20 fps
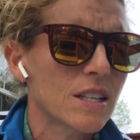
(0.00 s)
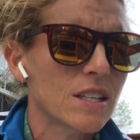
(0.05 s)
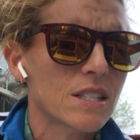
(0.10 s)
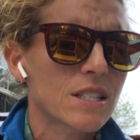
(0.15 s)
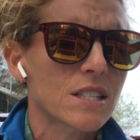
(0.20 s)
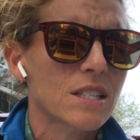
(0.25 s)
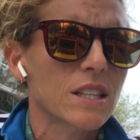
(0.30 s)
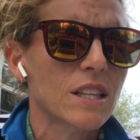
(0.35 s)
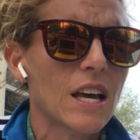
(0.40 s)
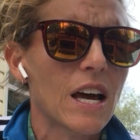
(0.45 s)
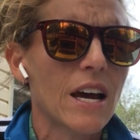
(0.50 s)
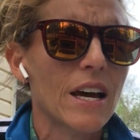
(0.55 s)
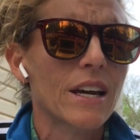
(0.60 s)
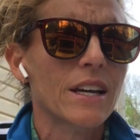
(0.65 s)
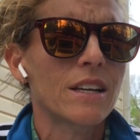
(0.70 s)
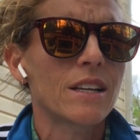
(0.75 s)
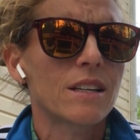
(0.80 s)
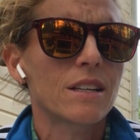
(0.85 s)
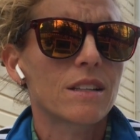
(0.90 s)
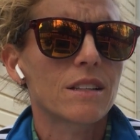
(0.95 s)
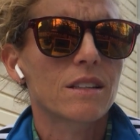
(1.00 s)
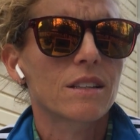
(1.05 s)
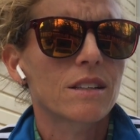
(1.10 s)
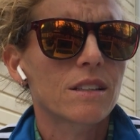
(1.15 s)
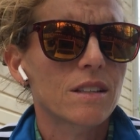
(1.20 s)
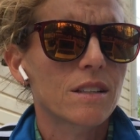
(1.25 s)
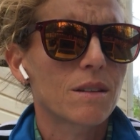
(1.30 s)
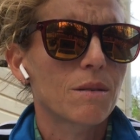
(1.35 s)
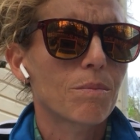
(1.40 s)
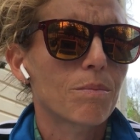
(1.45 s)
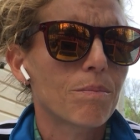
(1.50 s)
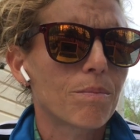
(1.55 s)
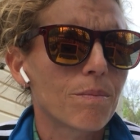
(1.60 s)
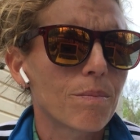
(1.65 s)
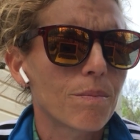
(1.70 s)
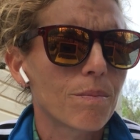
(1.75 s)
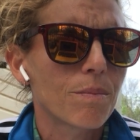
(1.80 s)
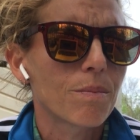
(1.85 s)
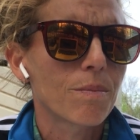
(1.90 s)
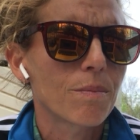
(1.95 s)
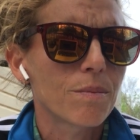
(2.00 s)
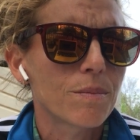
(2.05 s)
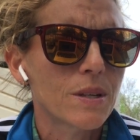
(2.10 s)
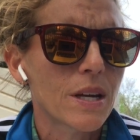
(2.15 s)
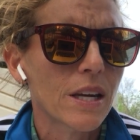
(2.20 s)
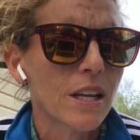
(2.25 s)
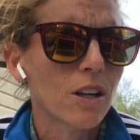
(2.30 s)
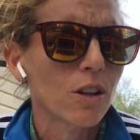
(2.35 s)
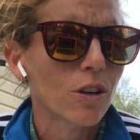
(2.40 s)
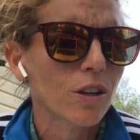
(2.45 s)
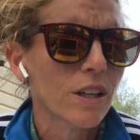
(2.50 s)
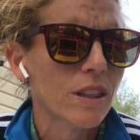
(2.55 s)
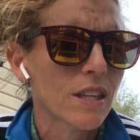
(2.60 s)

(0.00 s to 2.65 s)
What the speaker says: slide, taking a look